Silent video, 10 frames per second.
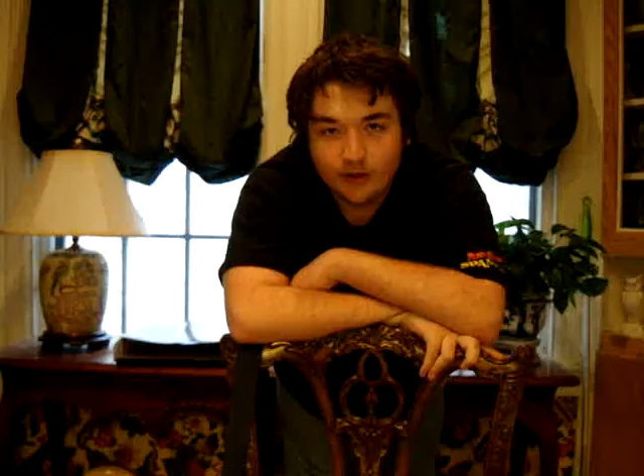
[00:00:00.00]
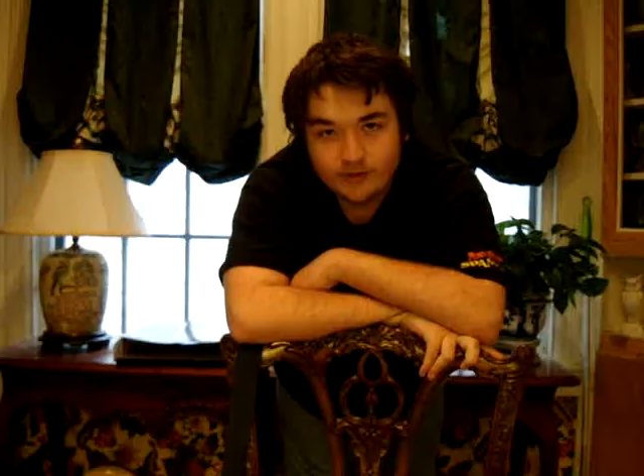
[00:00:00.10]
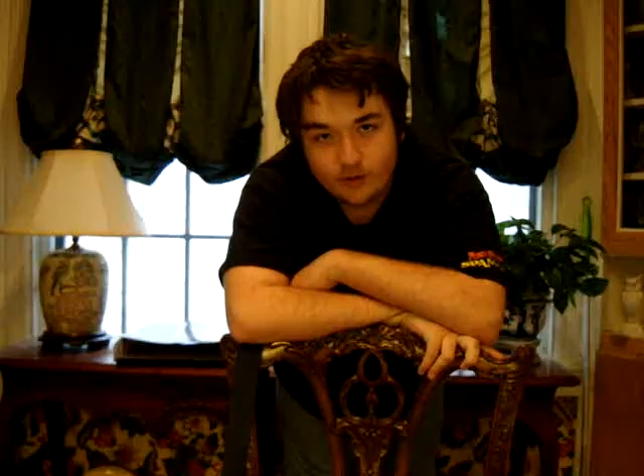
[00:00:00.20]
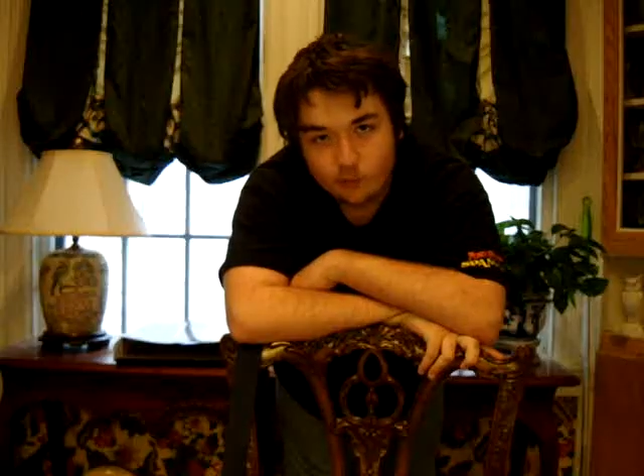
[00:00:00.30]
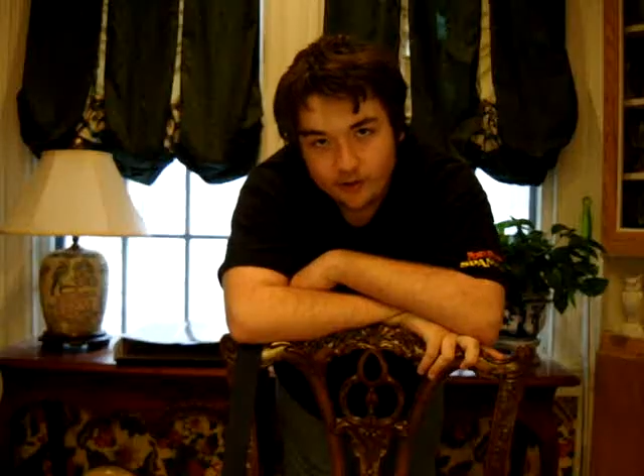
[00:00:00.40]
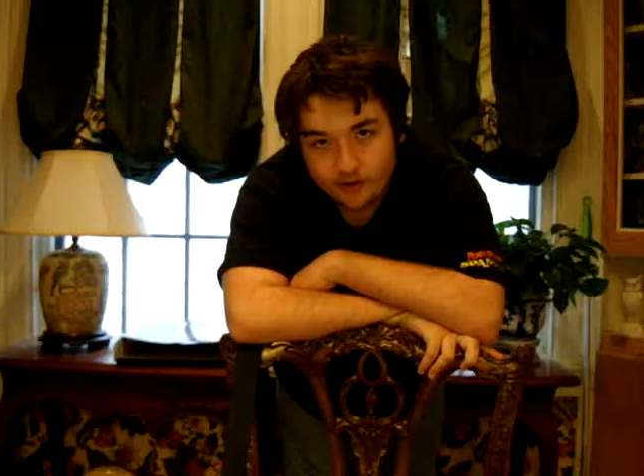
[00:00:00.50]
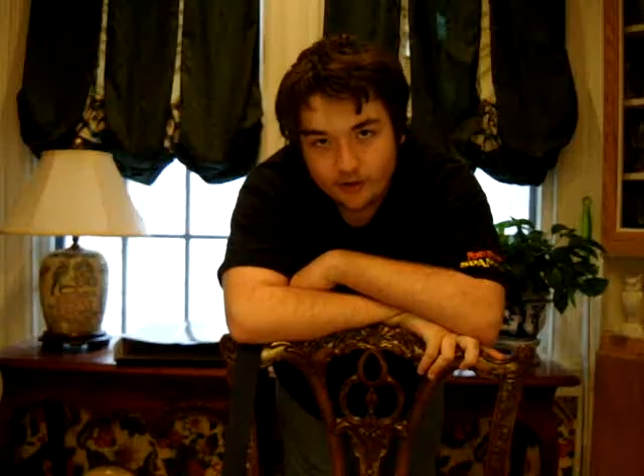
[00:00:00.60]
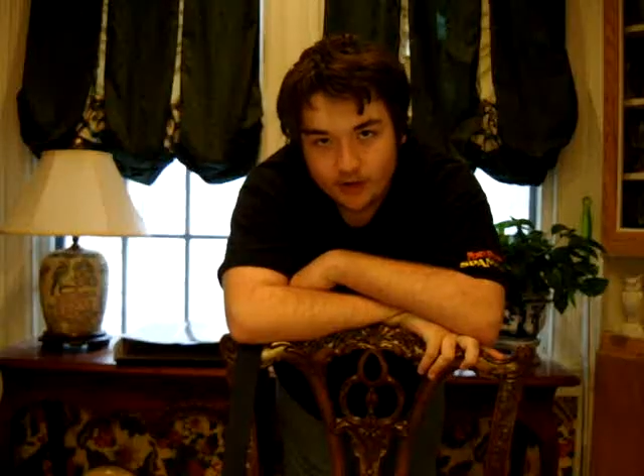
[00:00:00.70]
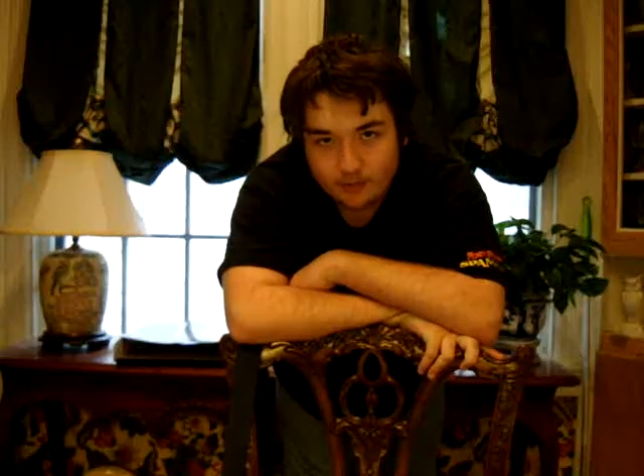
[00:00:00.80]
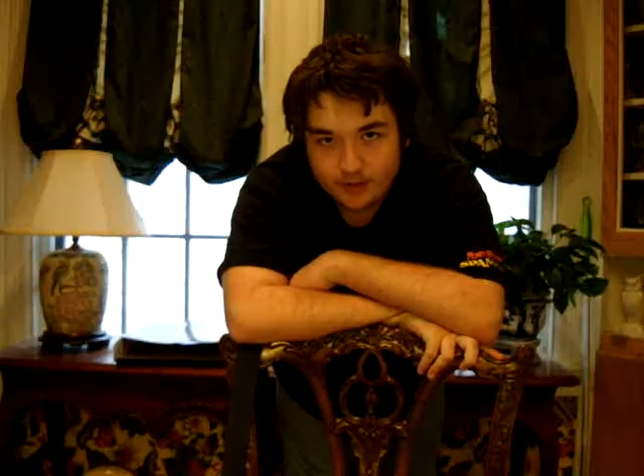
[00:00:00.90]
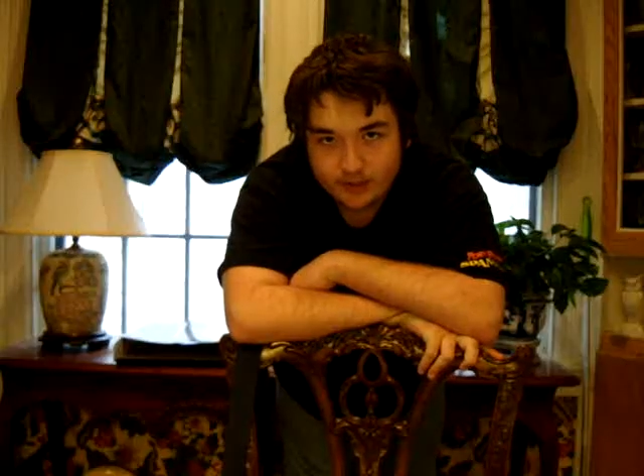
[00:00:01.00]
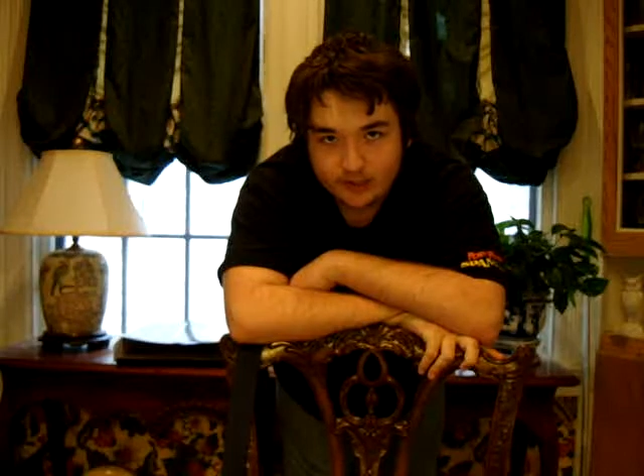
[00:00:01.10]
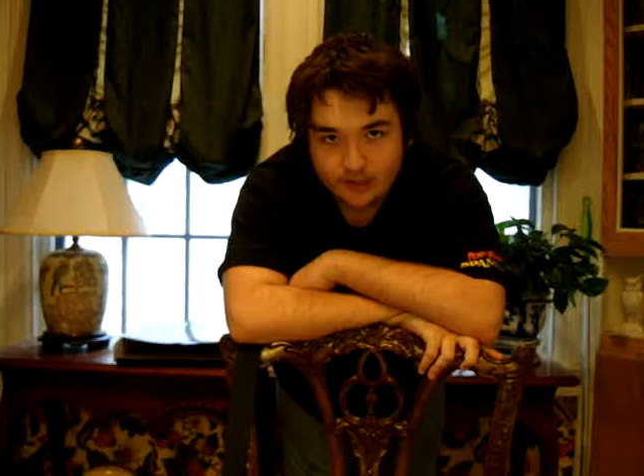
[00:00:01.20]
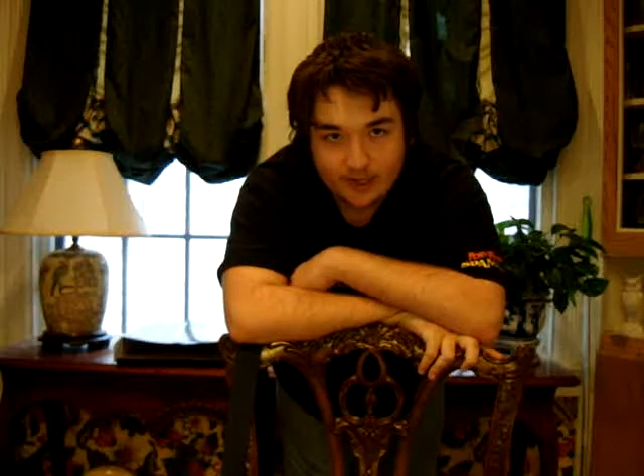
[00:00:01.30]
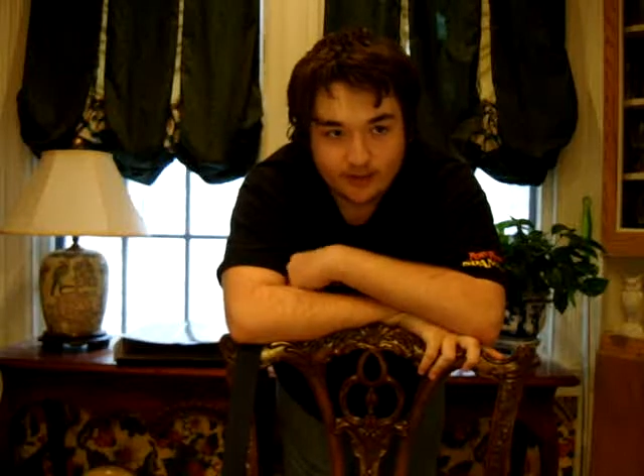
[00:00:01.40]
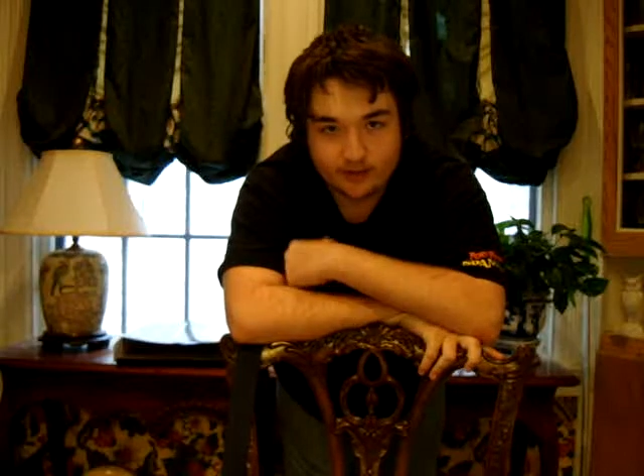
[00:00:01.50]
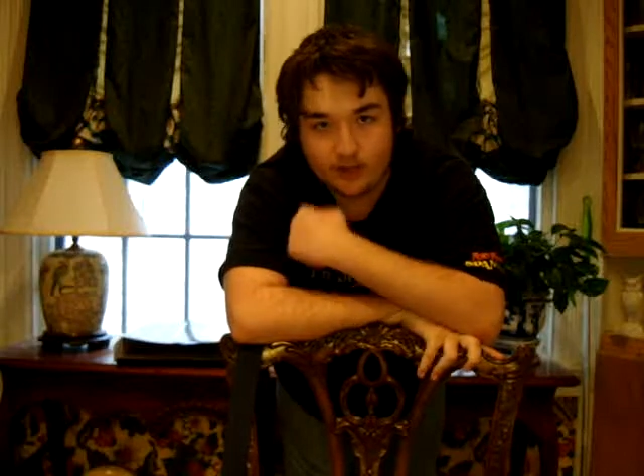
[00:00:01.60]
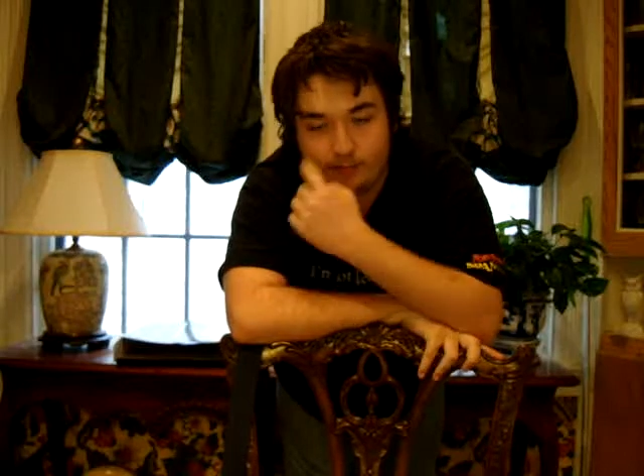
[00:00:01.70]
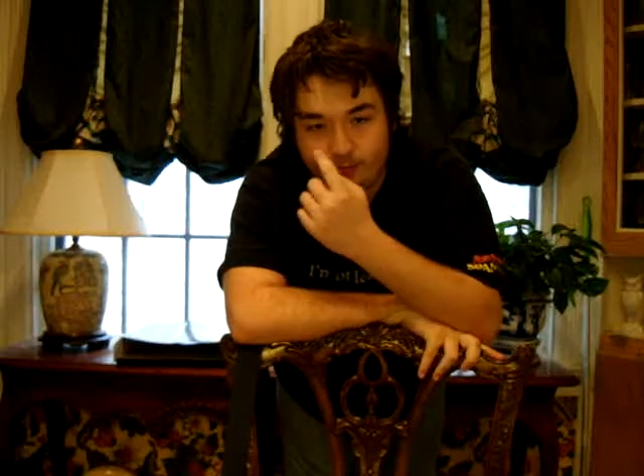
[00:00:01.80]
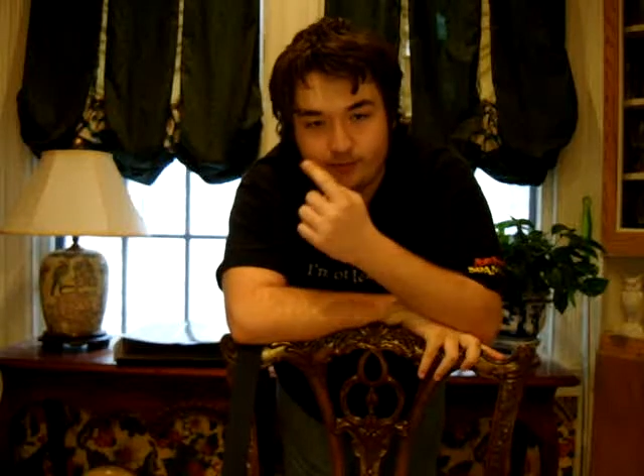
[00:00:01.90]
When I say weird, I mean like
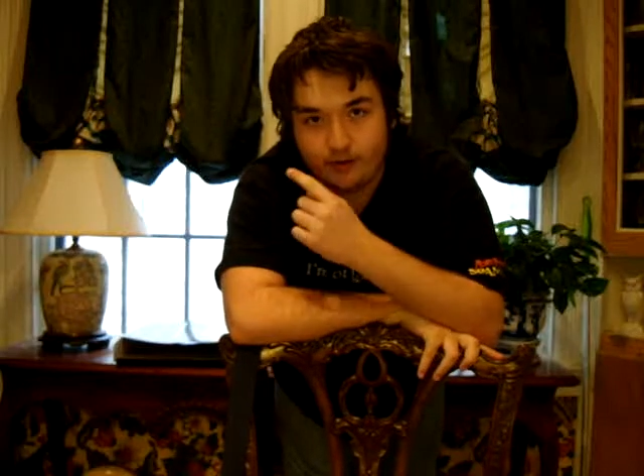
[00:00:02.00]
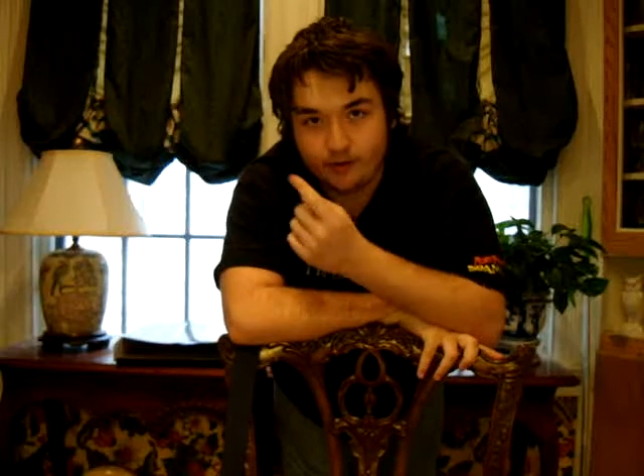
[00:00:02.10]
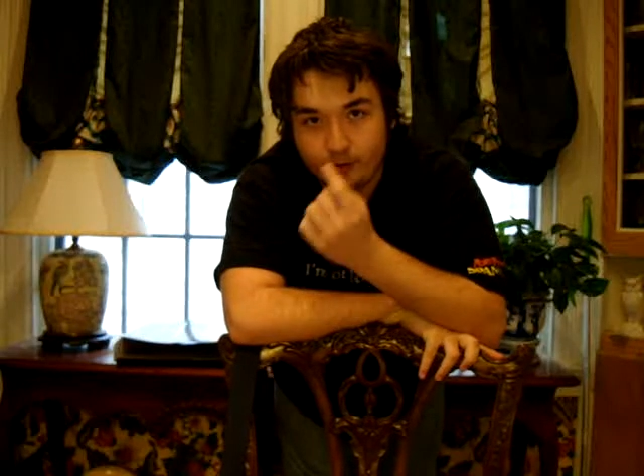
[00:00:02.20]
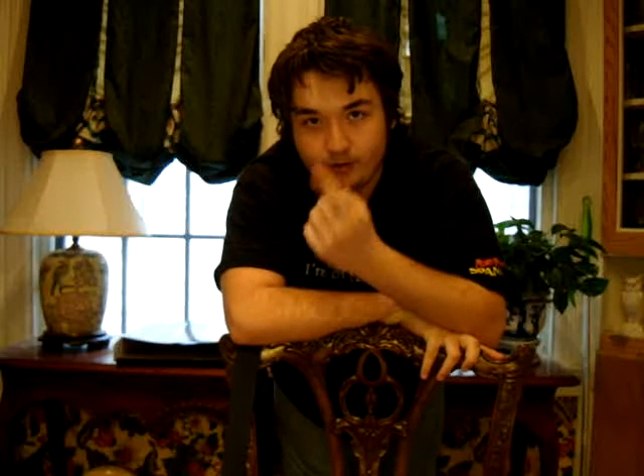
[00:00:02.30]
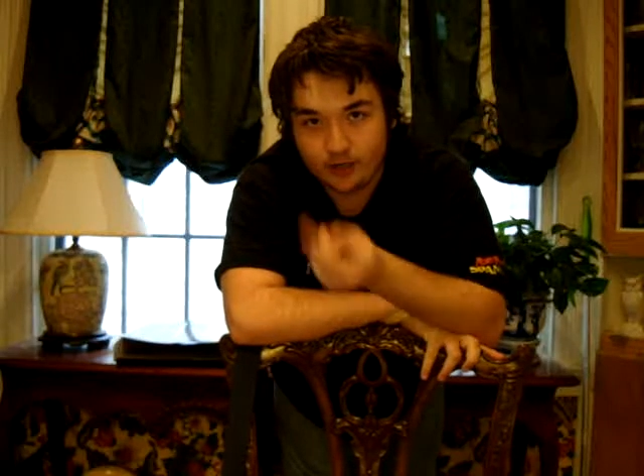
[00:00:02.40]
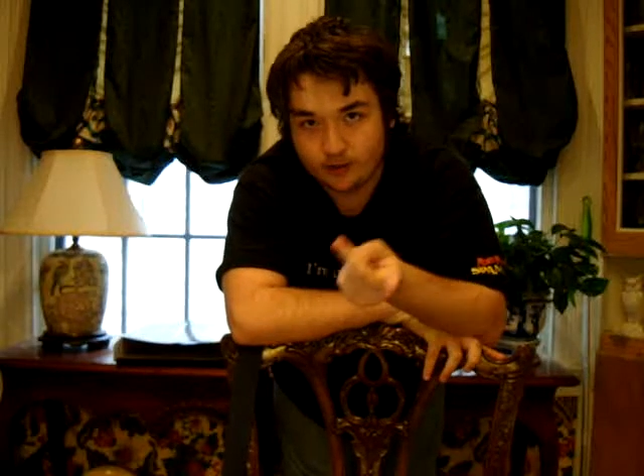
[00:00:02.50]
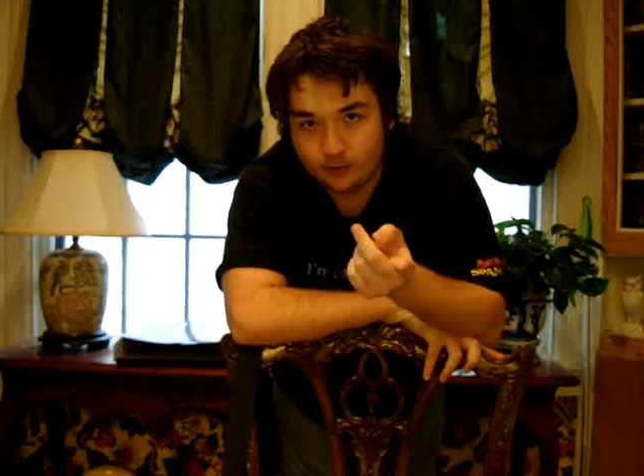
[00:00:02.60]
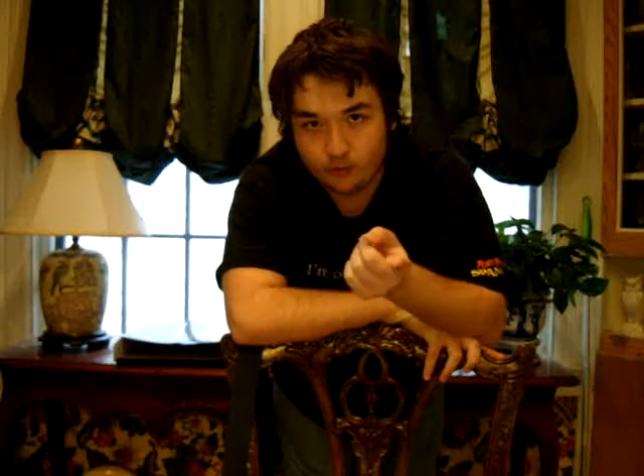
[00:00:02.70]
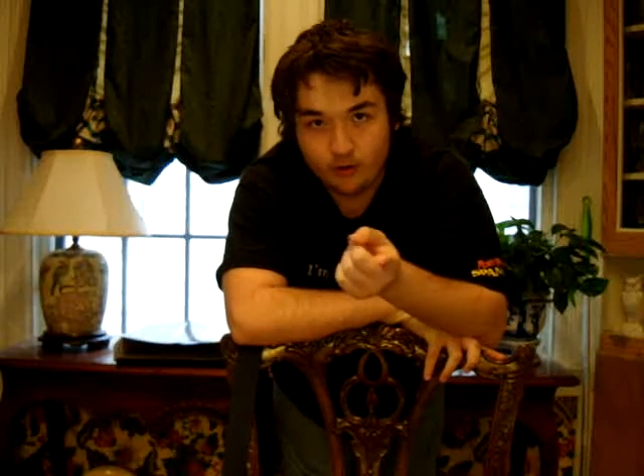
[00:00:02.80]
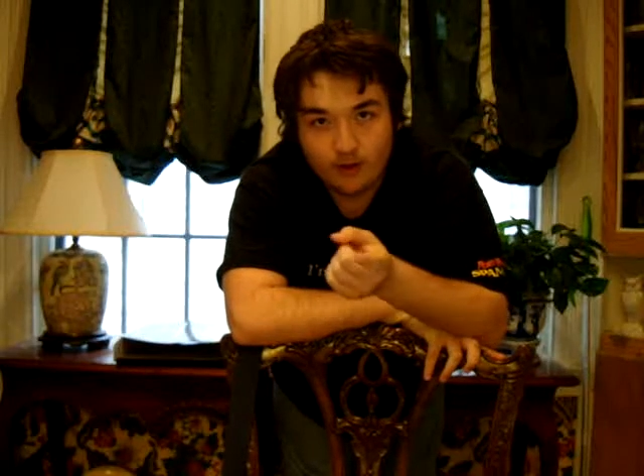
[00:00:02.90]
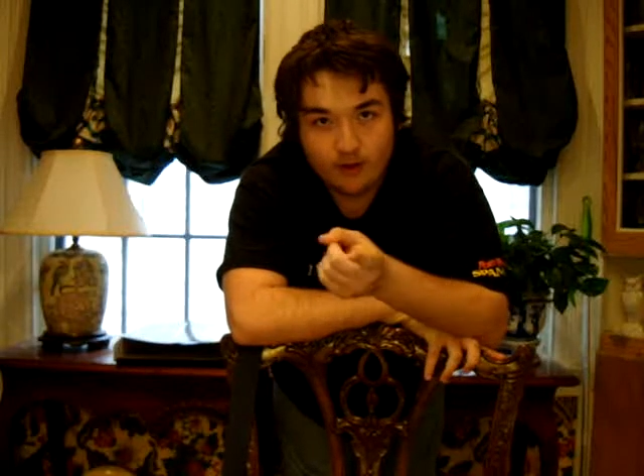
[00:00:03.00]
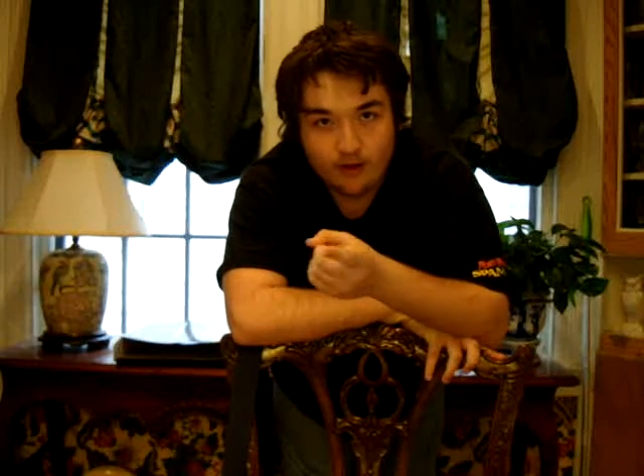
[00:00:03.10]
I'm an otaku.